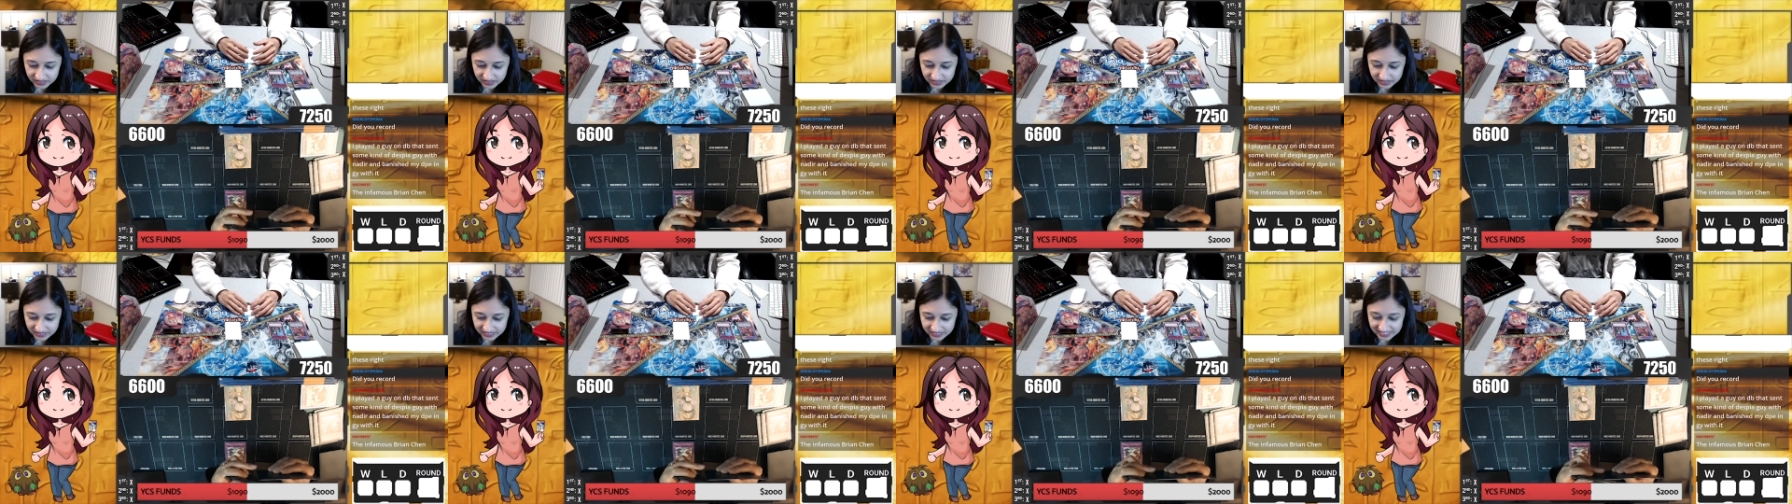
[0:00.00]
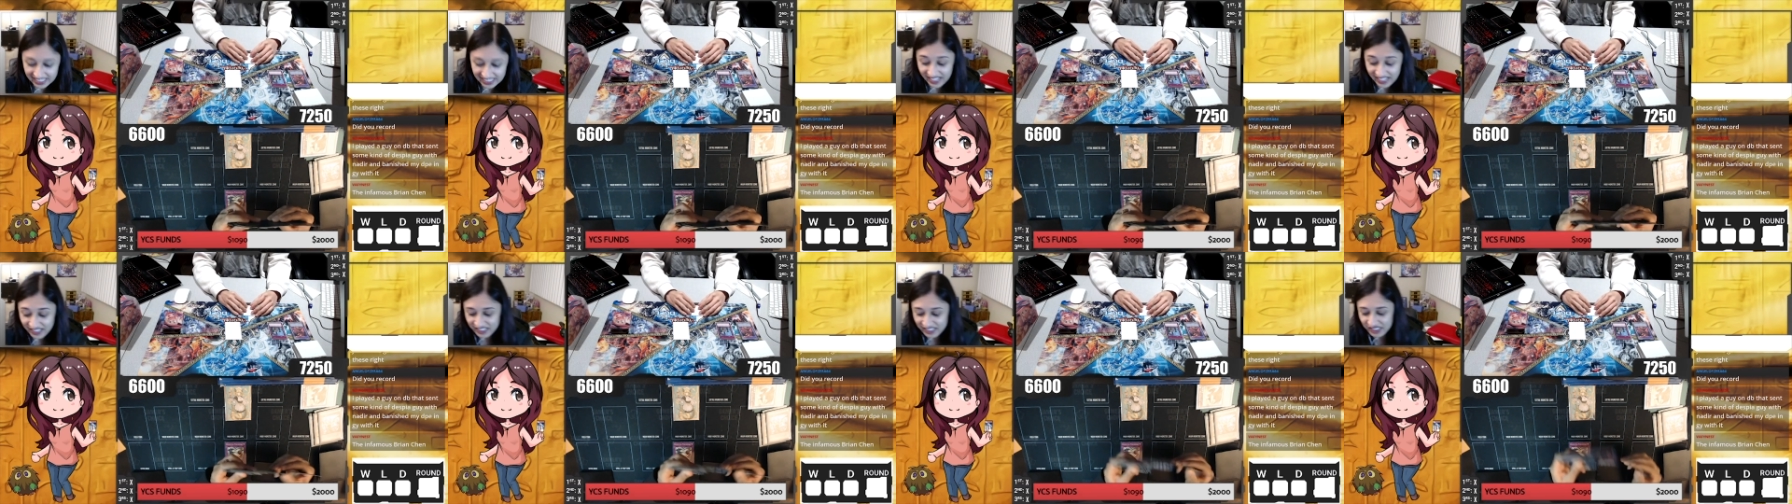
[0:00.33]

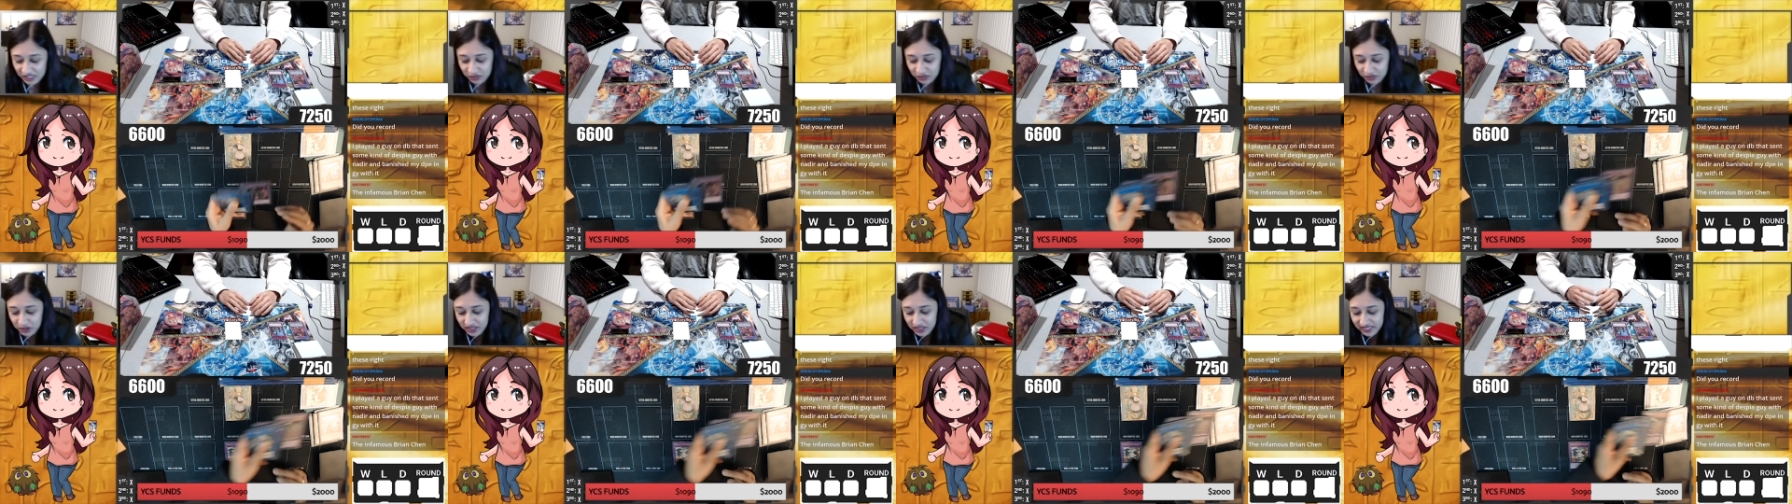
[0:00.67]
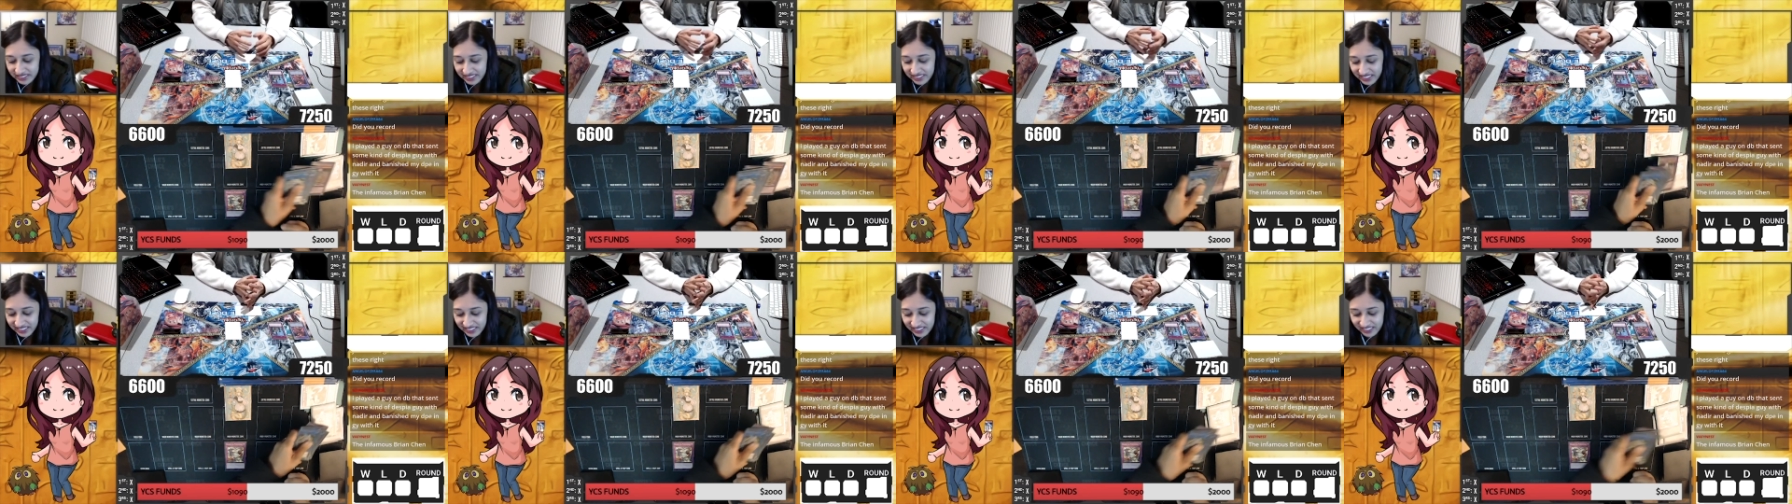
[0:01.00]
Yeah, well,
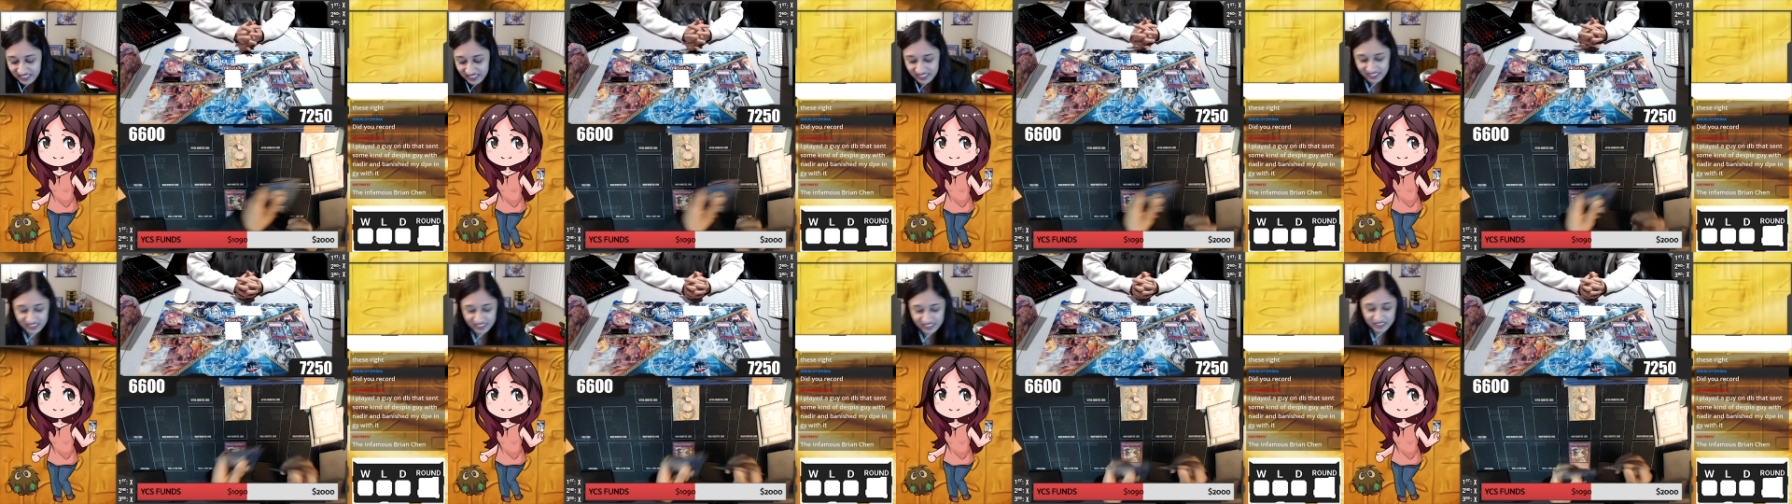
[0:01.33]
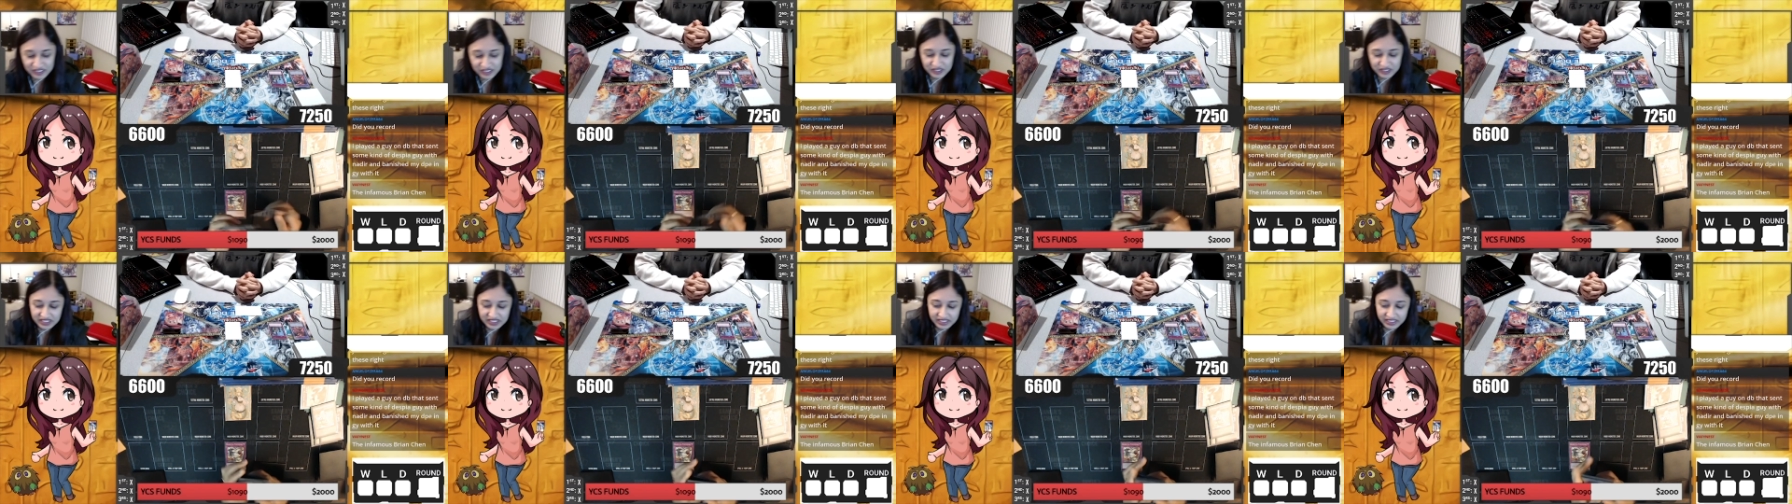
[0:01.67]
uh,
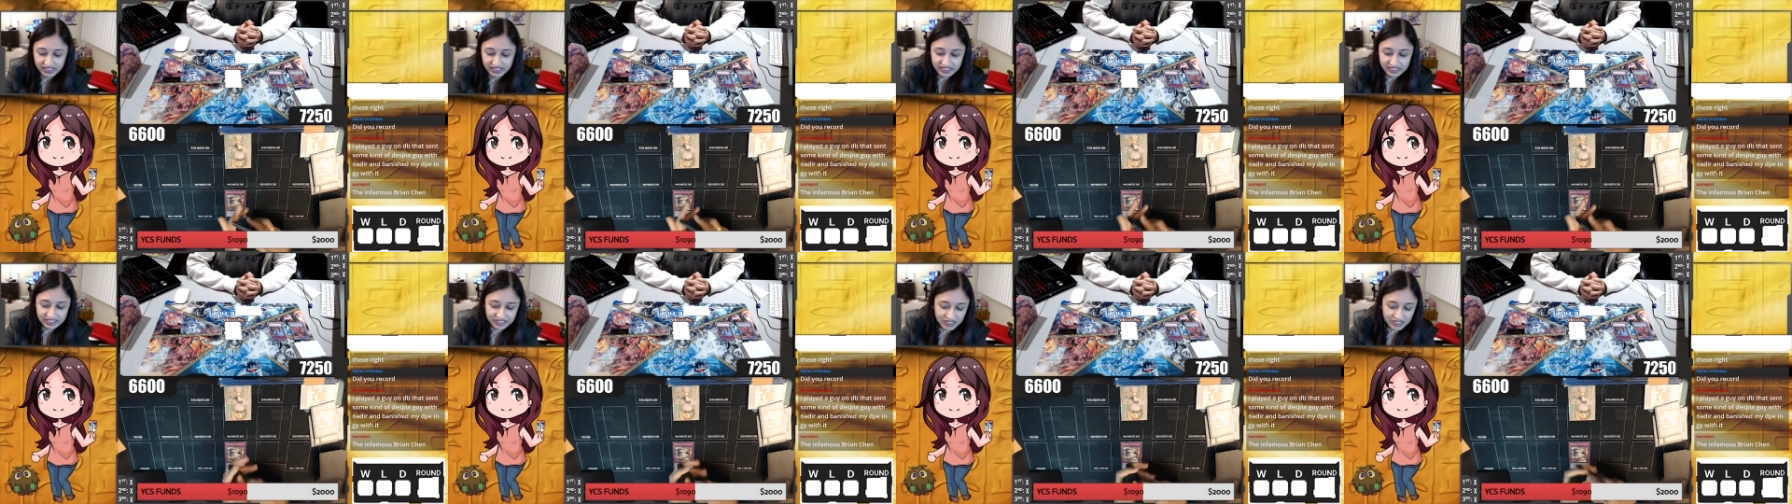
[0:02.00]
it's,